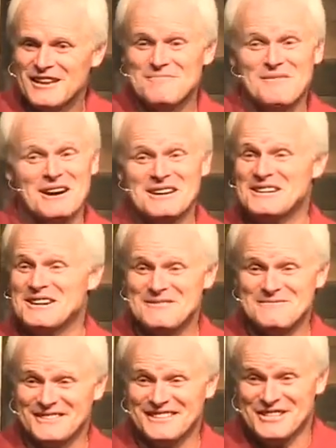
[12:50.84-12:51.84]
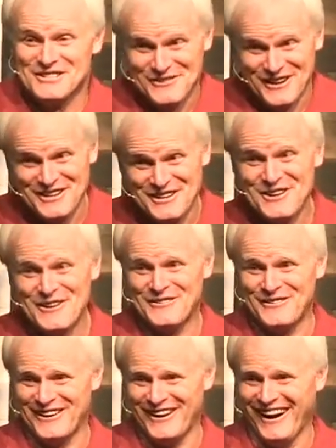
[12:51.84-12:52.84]
And my cup is running
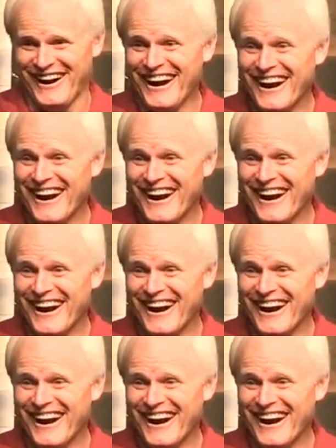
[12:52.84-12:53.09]
over